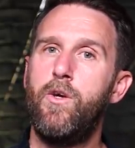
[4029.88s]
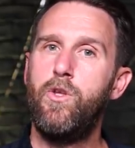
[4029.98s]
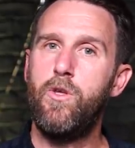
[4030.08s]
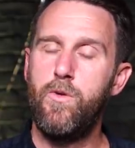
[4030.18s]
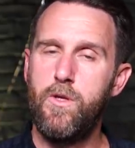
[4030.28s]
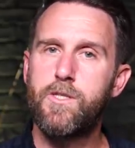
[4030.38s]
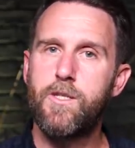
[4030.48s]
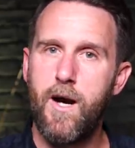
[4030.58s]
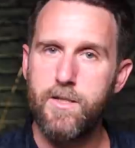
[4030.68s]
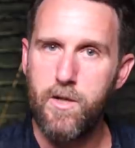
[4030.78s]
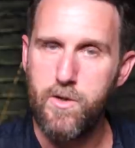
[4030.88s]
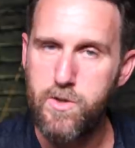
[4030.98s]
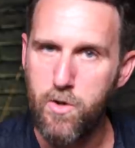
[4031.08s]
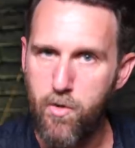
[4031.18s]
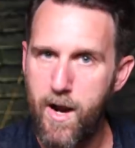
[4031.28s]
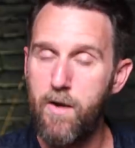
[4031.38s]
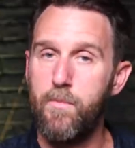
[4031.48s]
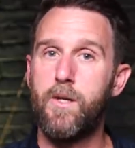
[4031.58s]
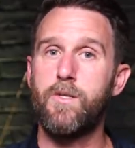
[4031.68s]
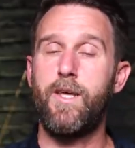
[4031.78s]
you, you start to lose your ground
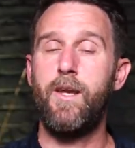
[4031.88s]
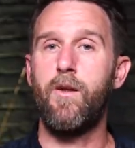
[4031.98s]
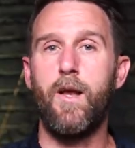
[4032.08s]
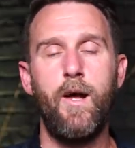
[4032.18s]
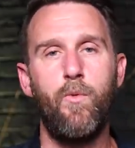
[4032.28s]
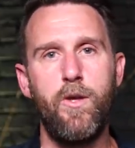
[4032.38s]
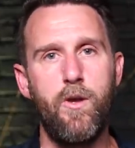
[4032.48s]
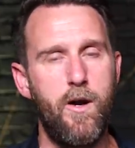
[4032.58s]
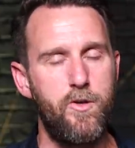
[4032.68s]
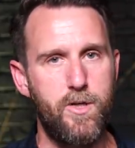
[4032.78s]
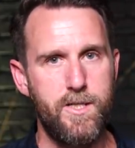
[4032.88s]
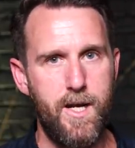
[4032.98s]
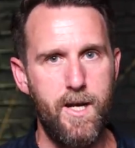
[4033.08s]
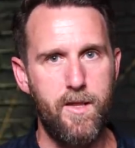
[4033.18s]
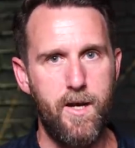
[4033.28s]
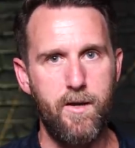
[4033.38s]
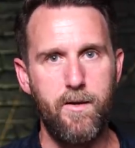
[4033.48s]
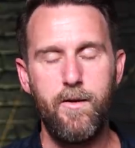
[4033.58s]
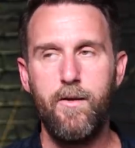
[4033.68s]
because then you're like, well, you can't trust anything.